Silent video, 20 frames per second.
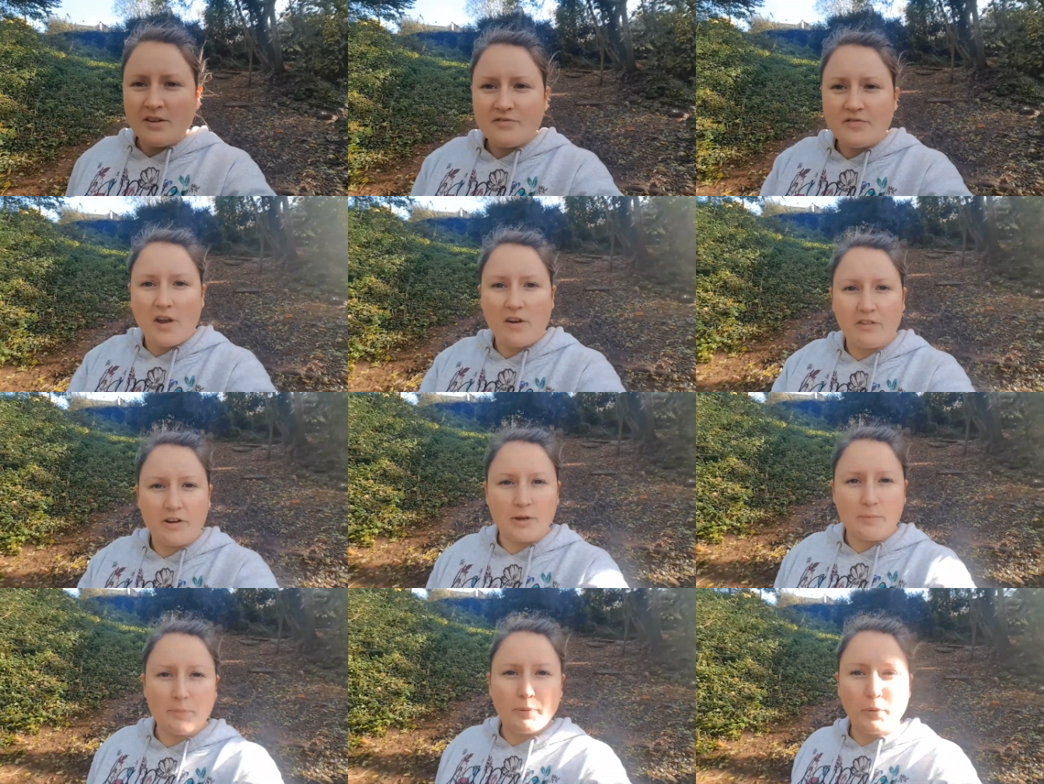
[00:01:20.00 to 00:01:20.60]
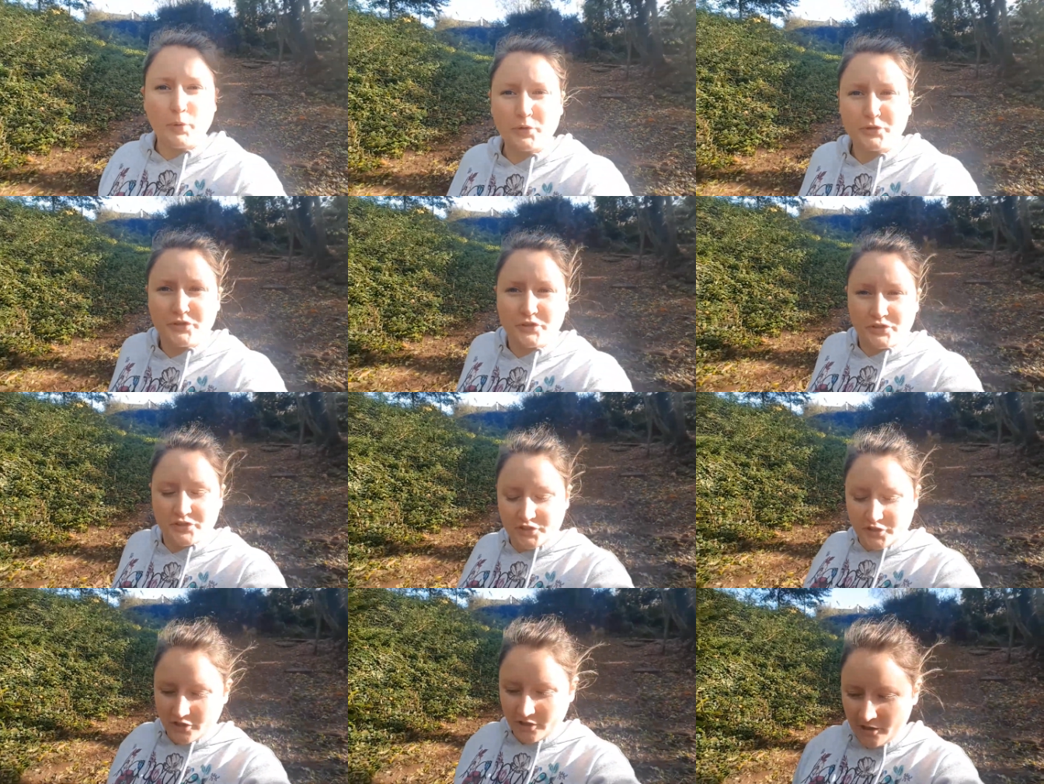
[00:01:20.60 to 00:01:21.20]
Very
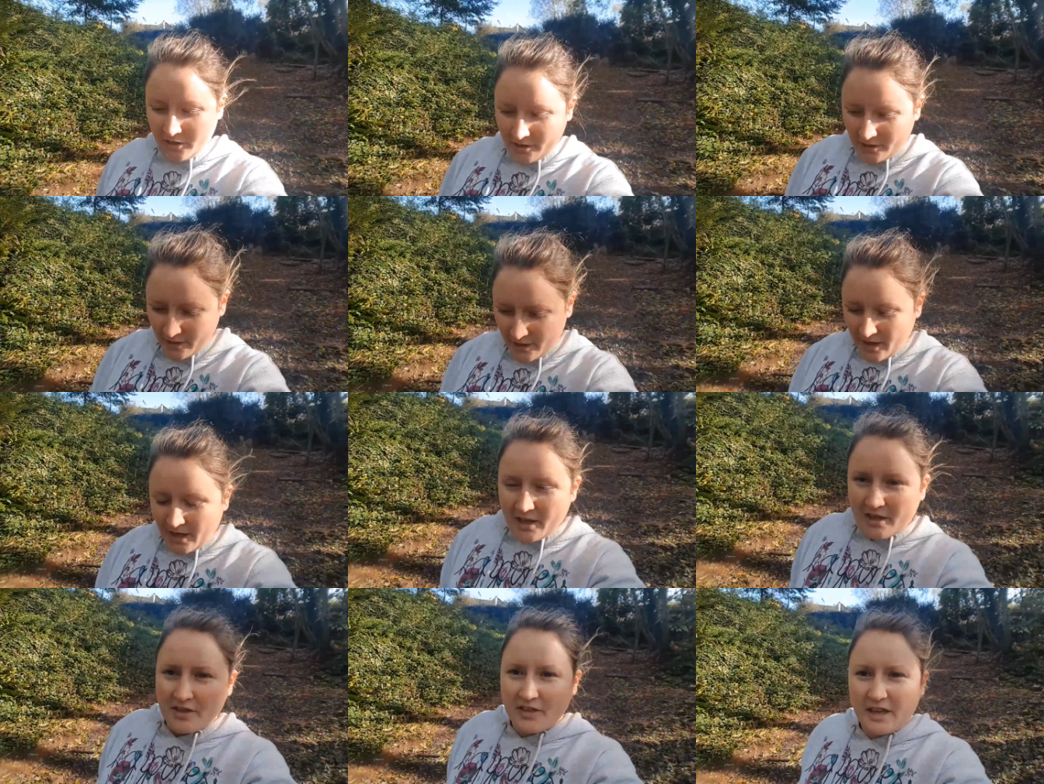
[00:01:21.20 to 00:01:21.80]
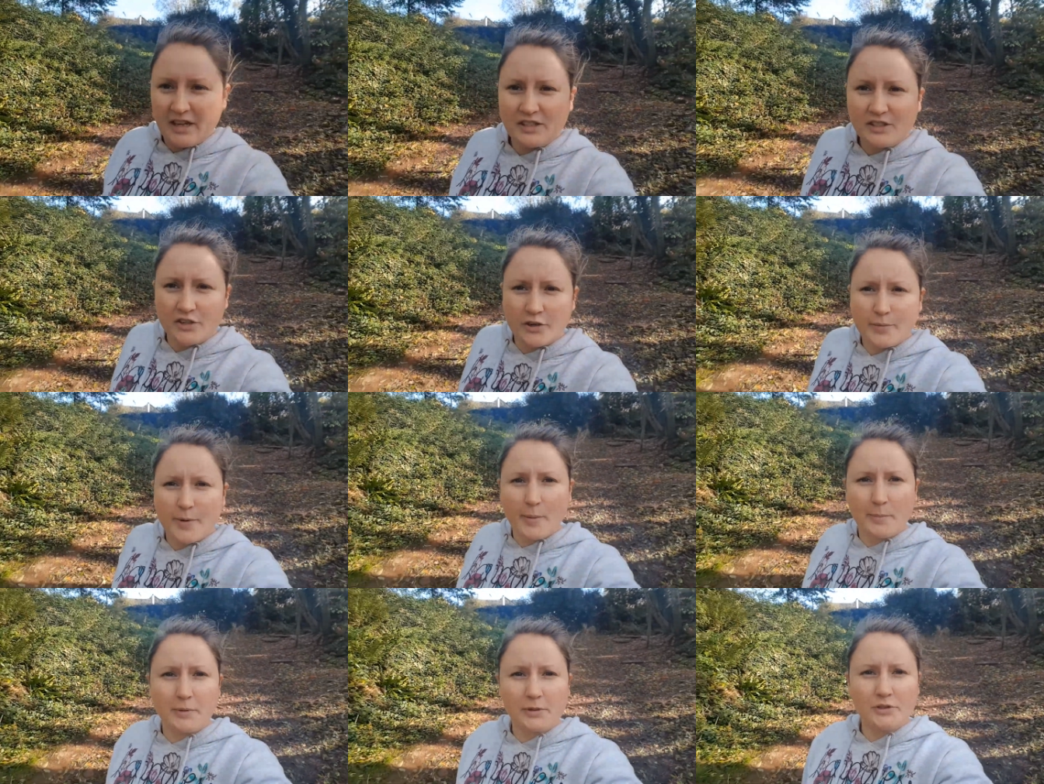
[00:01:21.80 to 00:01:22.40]
important thing to
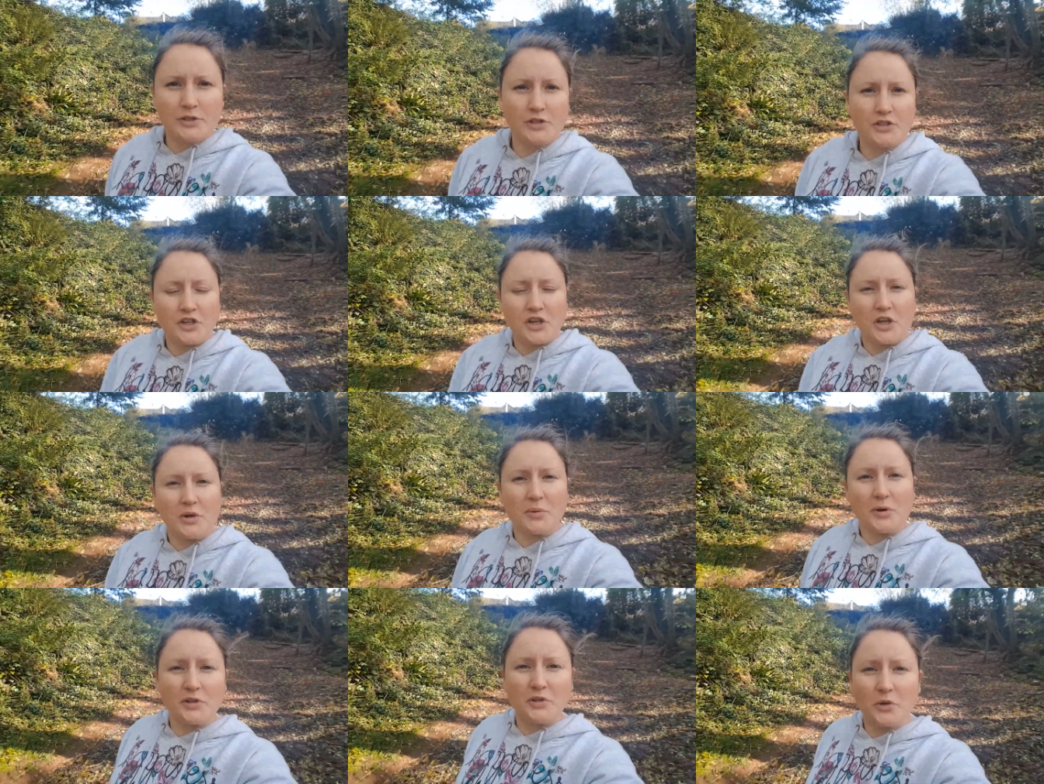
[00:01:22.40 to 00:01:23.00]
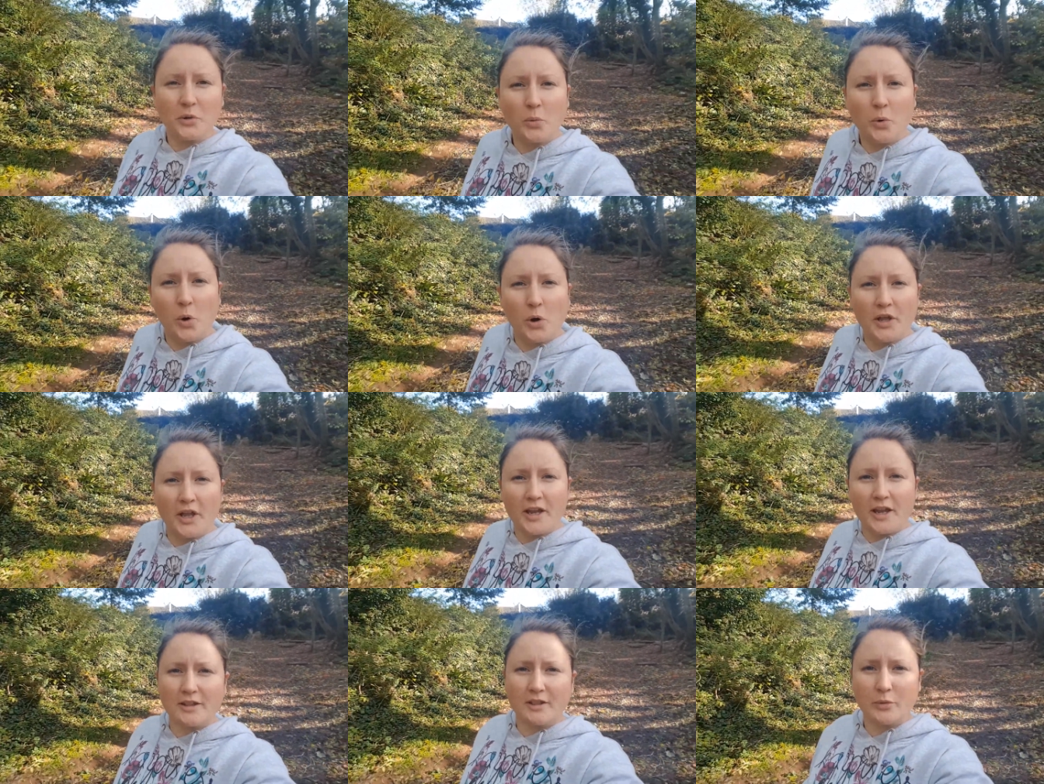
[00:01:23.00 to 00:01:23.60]
remember to do when you're
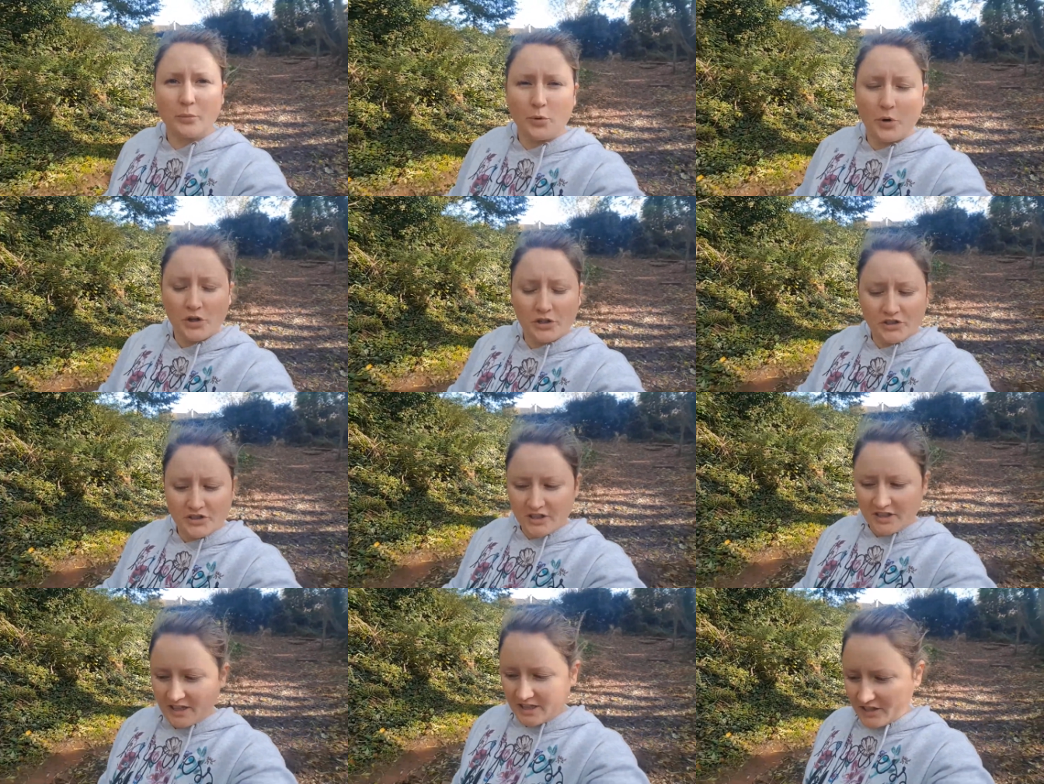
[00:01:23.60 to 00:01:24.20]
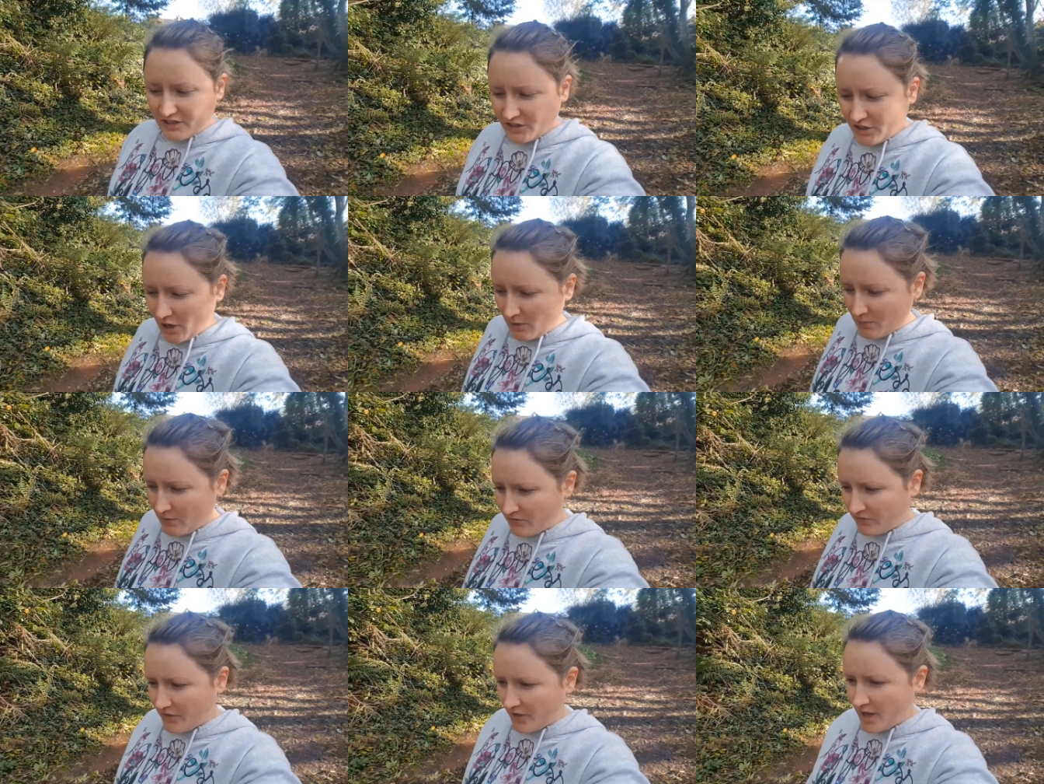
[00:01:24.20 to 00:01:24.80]
walking in the woods at this time
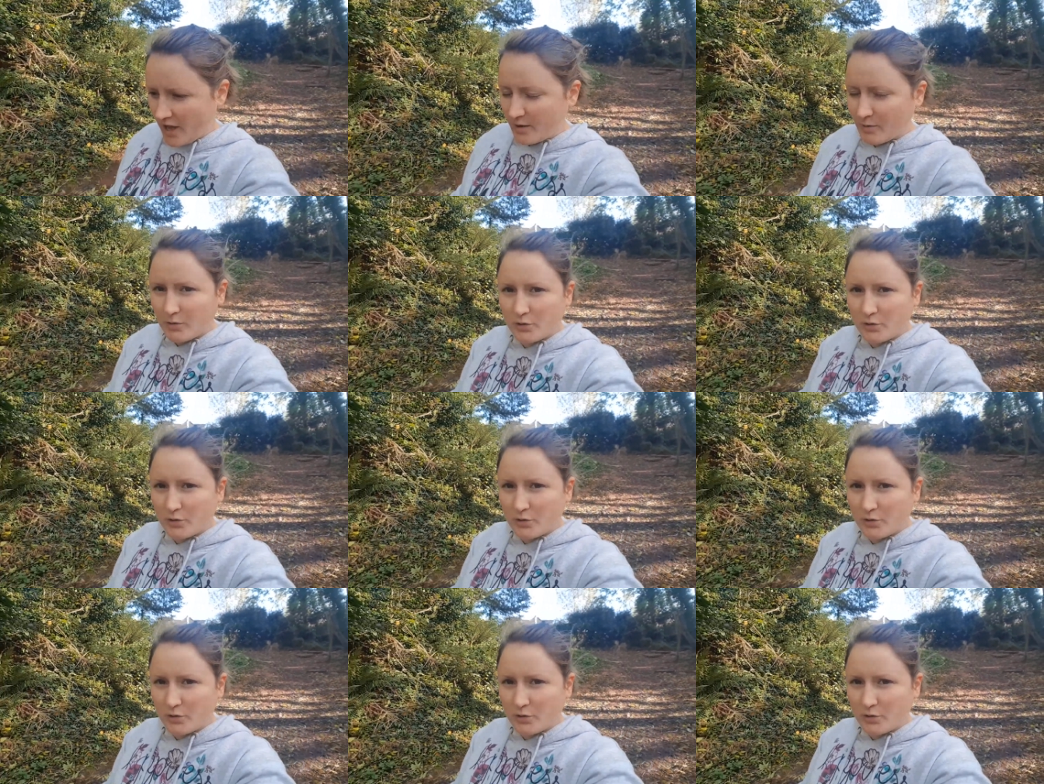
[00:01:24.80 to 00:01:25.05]
of year,